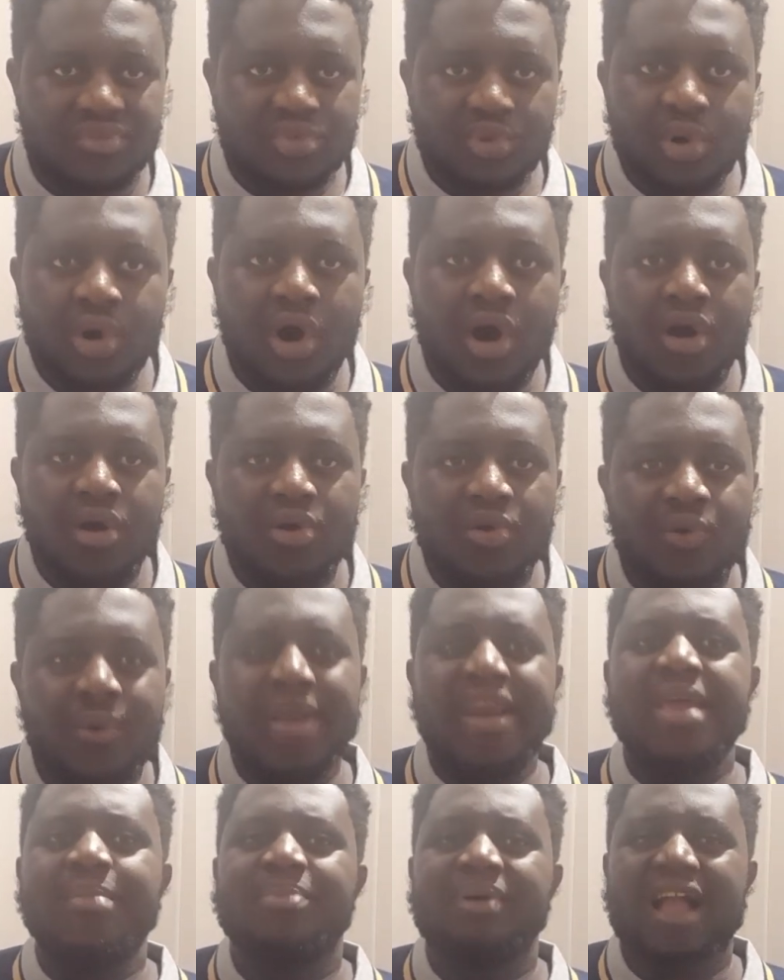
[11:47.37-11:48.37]
Or when
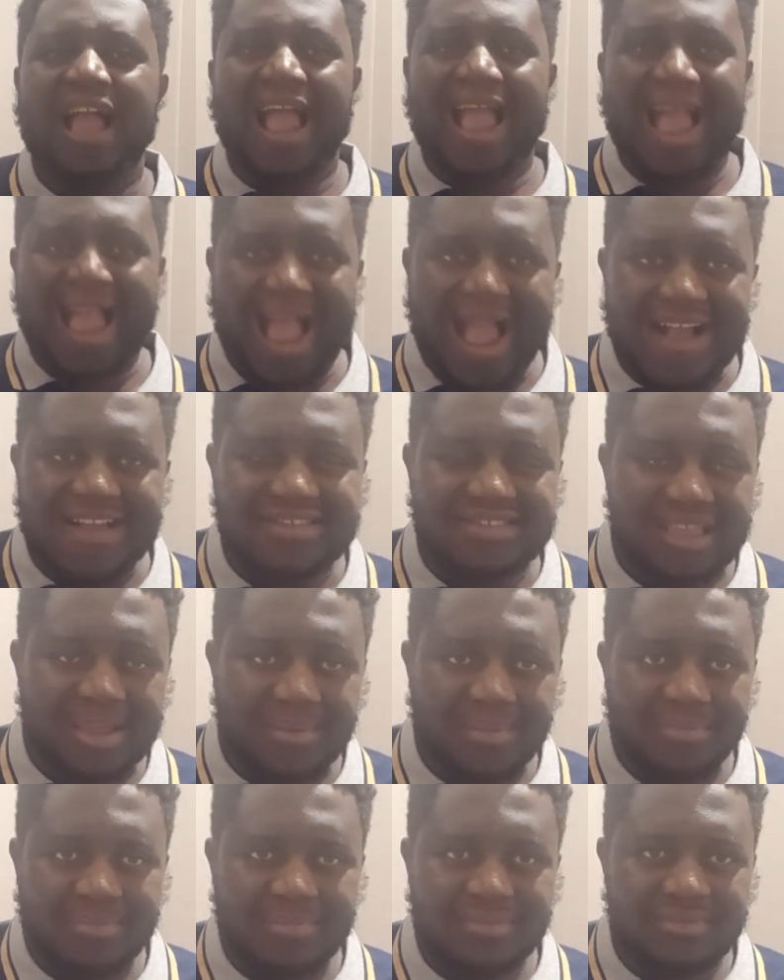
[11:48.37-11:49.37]
Ebuka asks
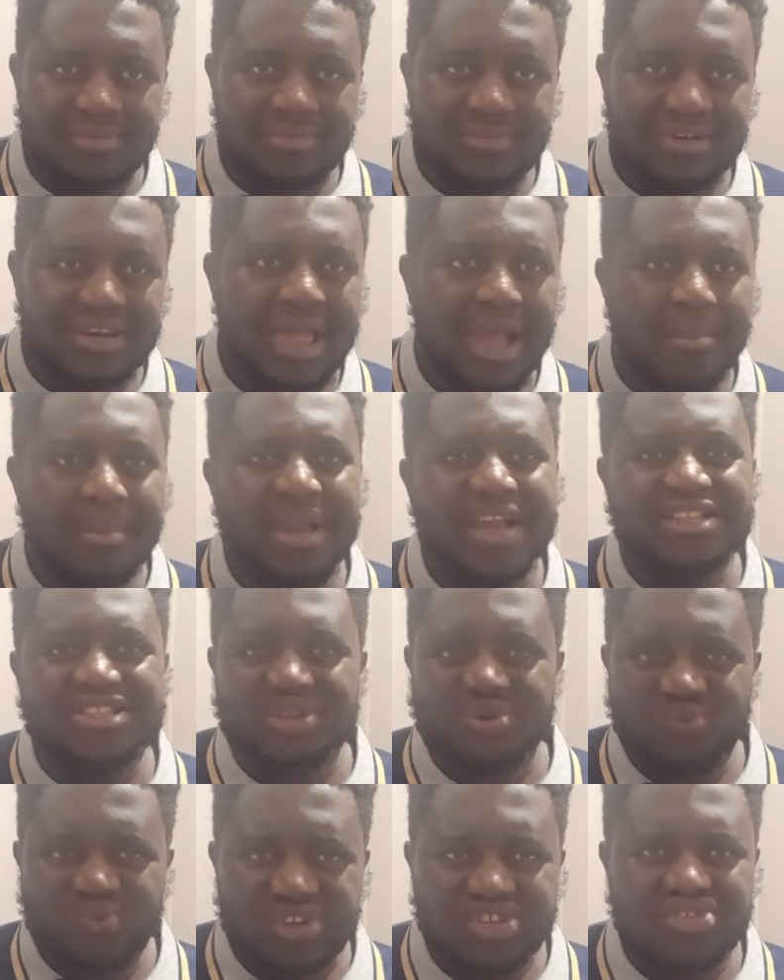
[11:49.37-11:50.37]
them that
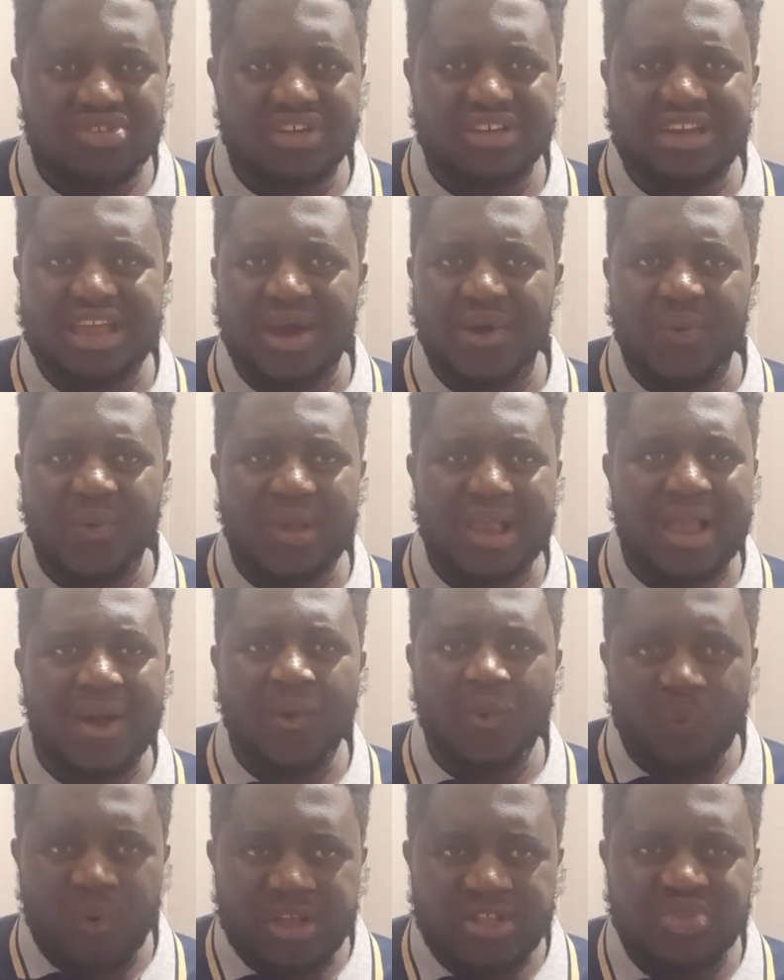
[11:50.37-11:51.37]
mighty question that we
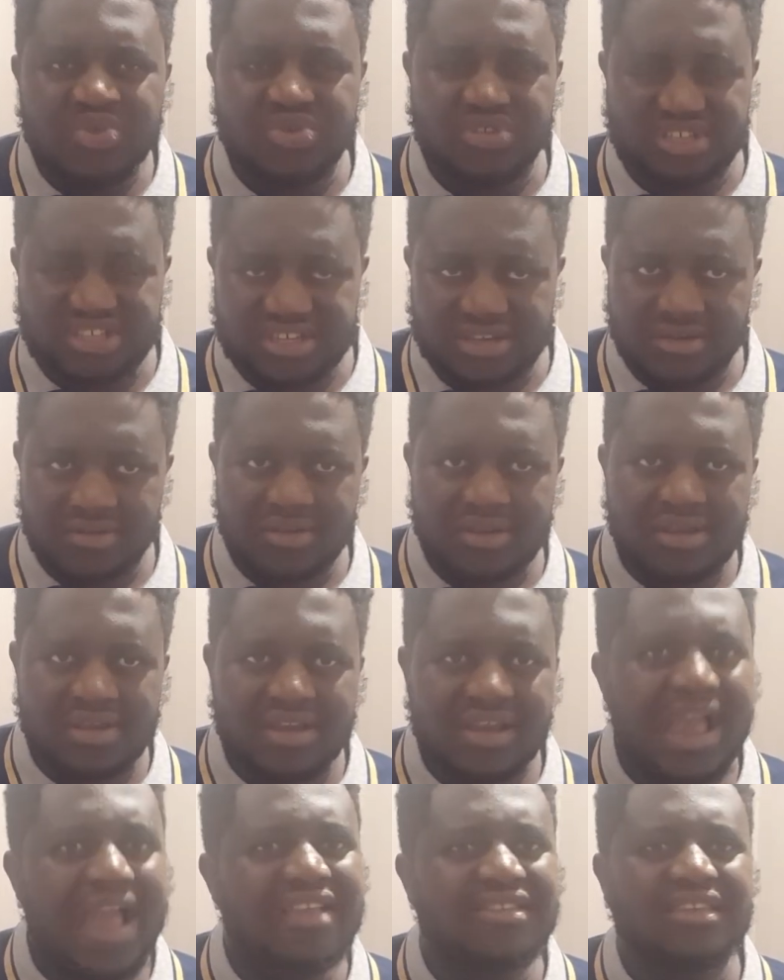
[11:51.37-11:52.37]
can't wait to see.
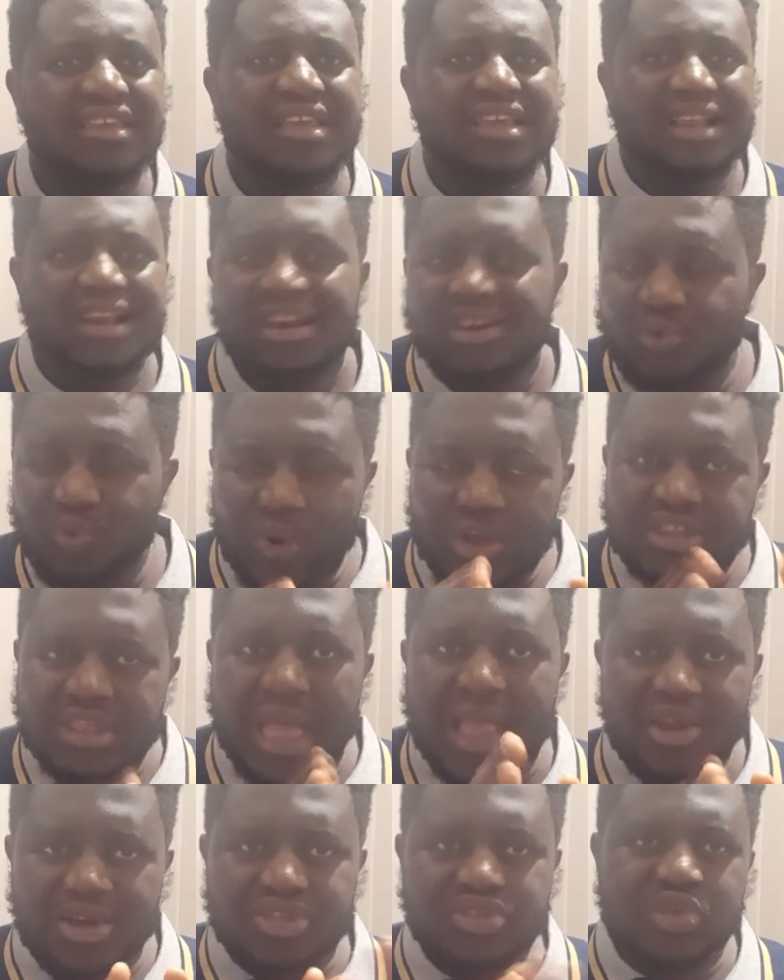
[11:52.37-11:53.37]
Guys, what
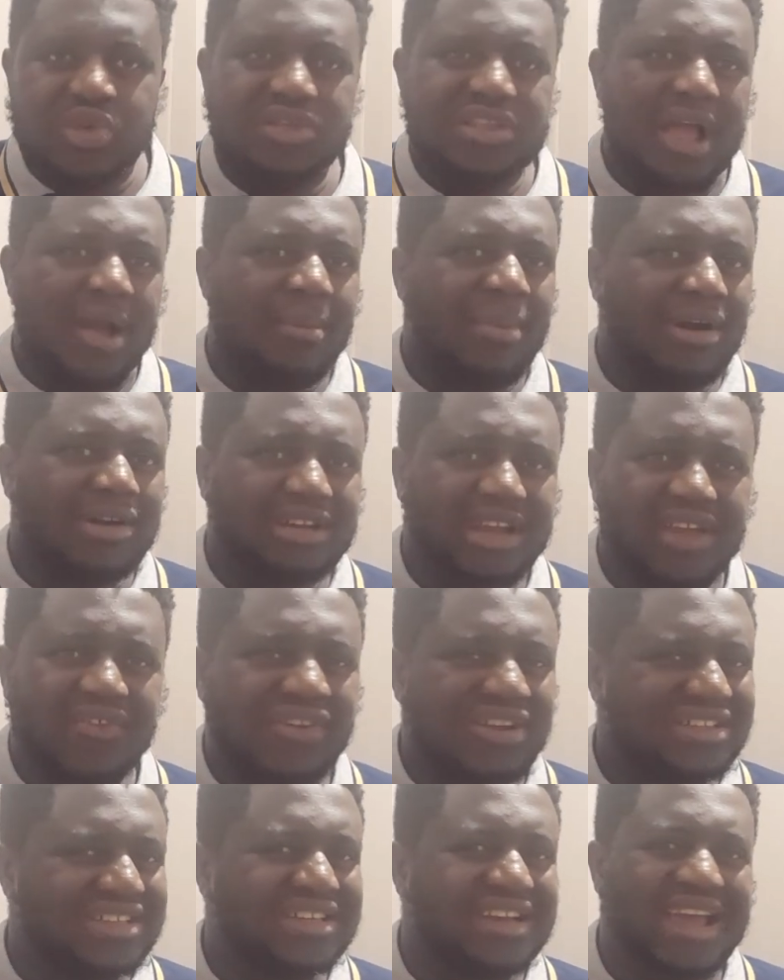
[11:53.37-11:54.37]
are your thoughts about
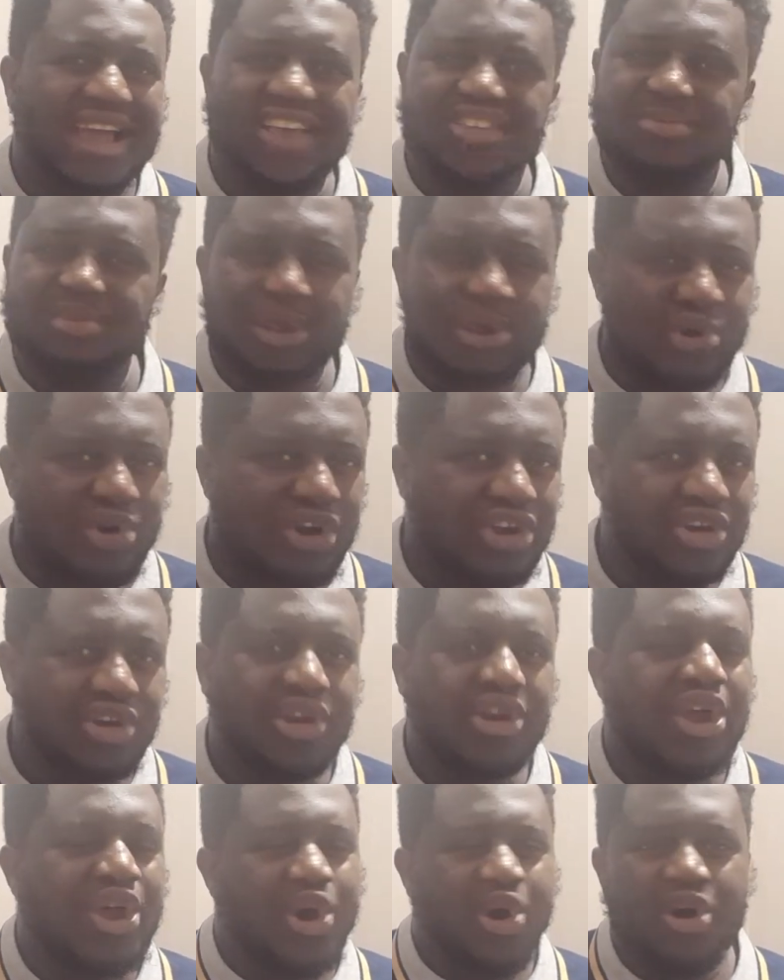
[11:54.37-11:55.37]
everything that has been going
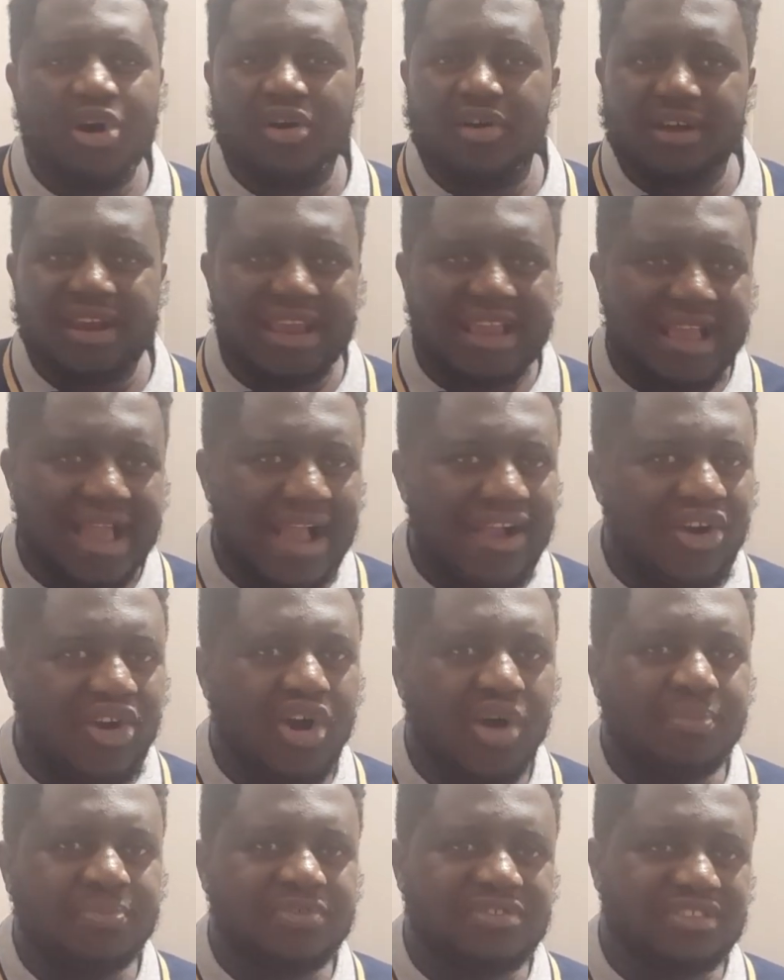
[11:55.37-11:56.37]
on? All the
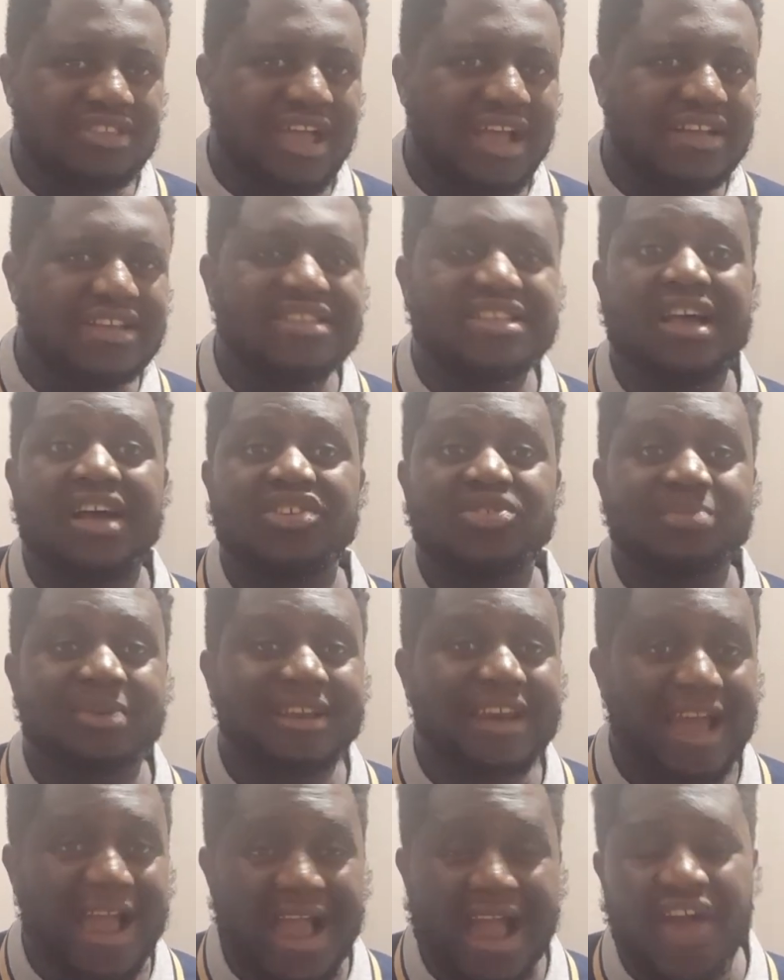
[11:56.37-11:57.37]
gang-ups that these housemates
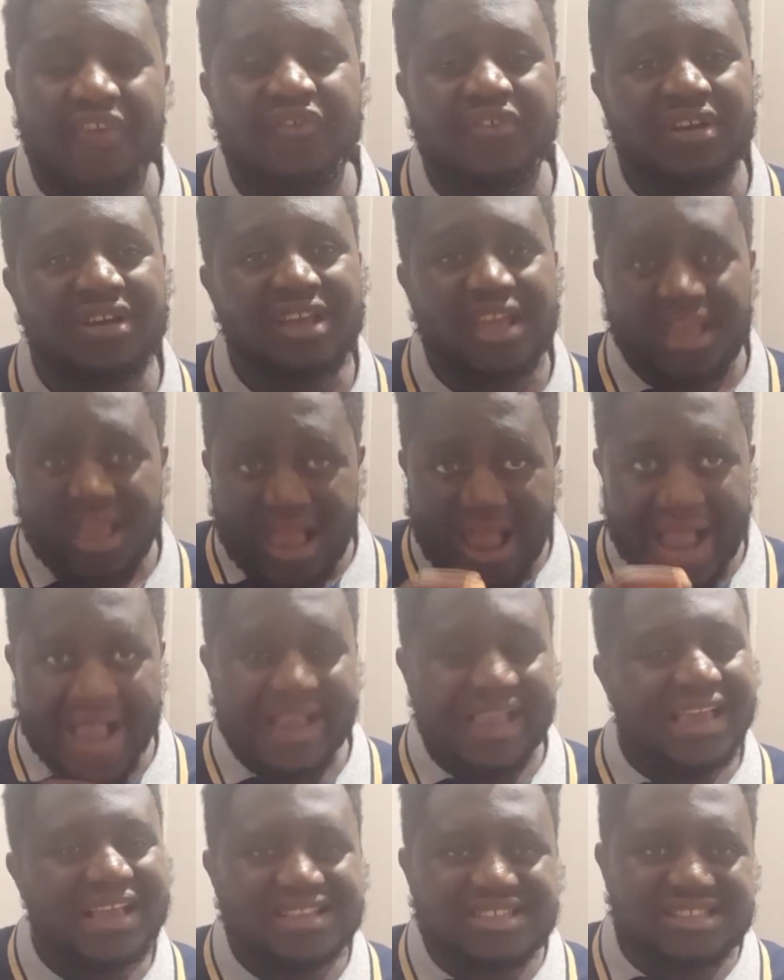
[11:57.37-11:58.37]
are having
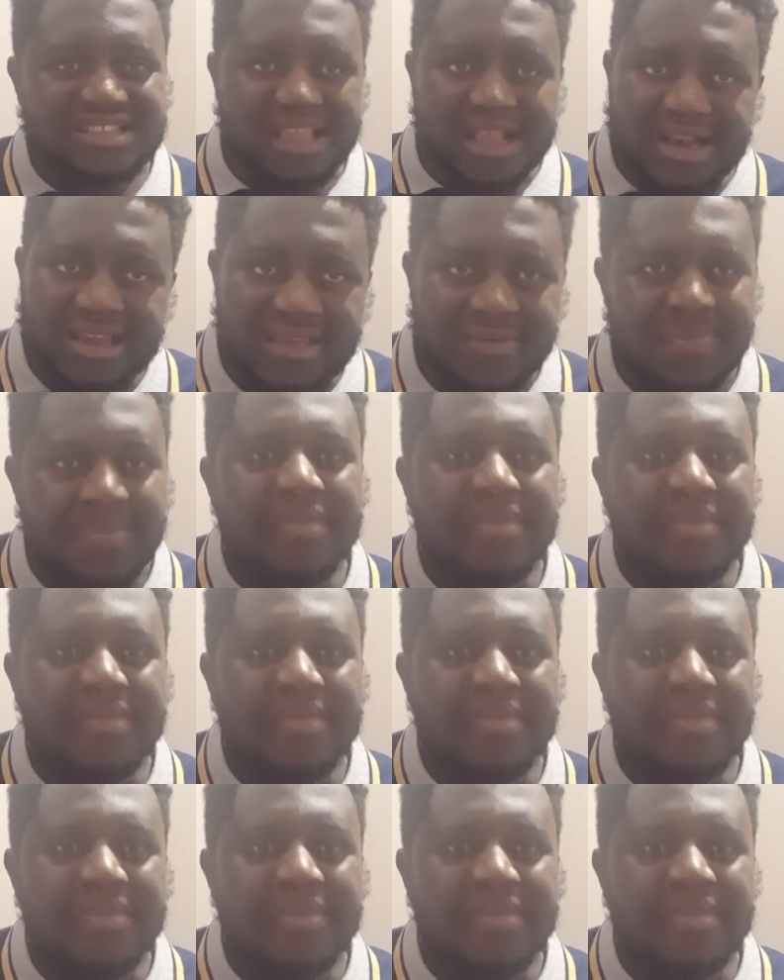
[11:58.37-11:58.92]
against Nelly,